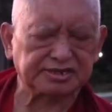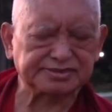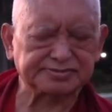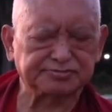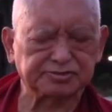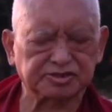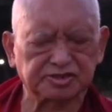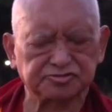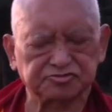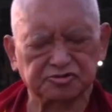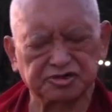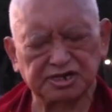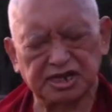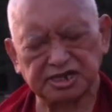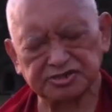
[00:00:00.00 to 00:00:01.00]
is the Buddha's
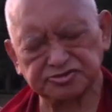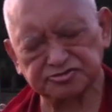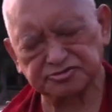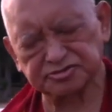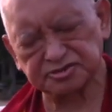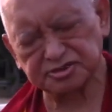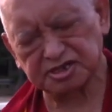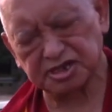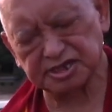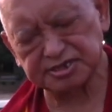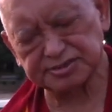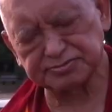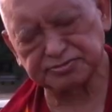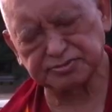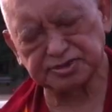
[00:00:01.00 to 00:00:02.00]
whole action, and
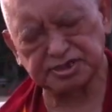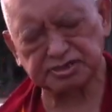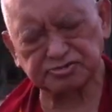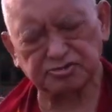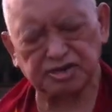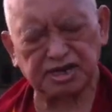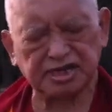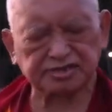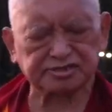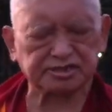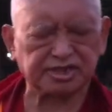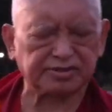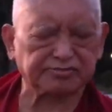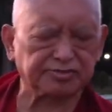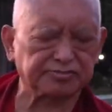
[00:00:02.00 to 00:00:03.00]
the Buddha's whole action
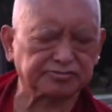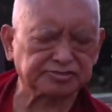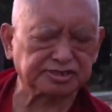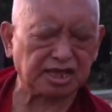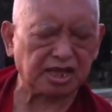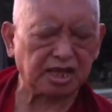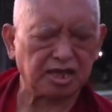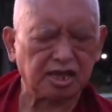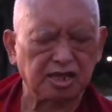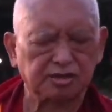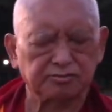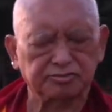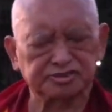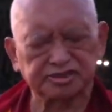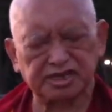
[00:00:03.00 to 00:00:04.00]
came from Buddha.
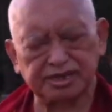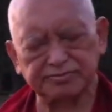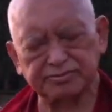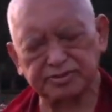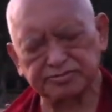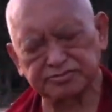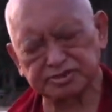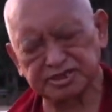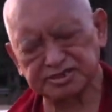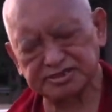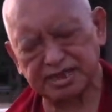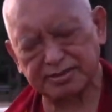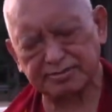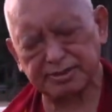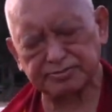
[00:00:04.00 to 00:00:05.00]
Buddha came from
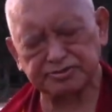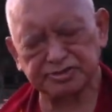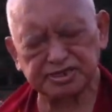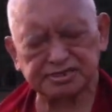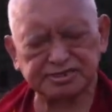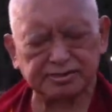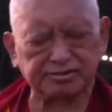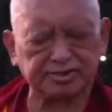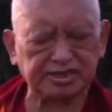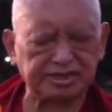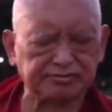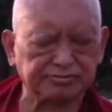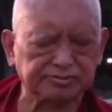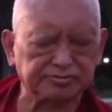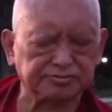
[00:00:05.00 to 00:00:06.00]
Bodhisattva. Bodhisattva
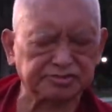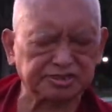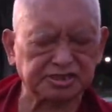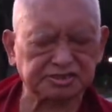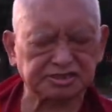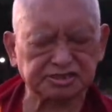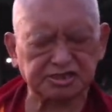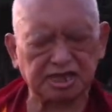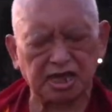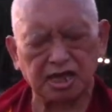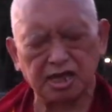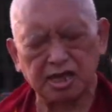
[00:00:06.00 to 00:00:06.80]
came from Bodhicitta.